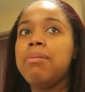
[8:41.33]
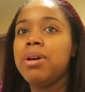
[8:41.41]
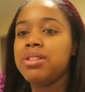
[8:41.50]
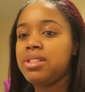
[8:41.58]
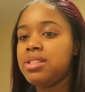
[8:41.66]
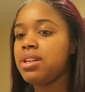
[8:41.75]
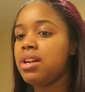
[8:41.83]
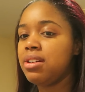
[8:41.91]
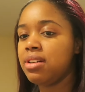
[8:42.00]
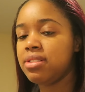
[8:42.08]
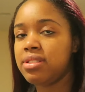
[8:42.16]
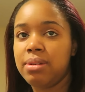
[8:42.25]
about to
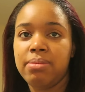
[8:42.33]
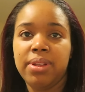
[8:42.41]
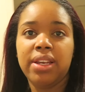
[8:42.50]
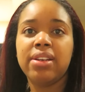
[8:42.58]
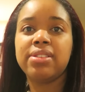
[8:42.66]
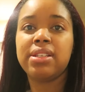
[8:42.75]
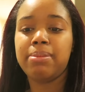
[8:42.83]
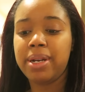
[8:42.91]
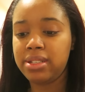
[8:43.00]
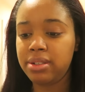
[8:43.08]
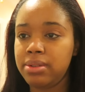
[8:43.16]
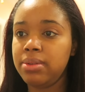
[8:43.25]
start on something else on
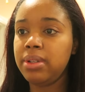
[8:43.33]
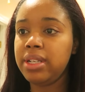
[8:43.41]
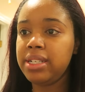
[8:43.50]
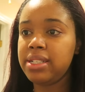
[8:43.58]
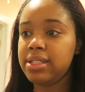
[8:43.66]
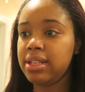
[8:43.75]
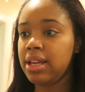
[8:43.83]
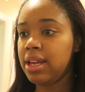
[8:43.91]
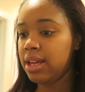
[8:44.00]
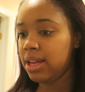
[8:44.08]
my to-do list.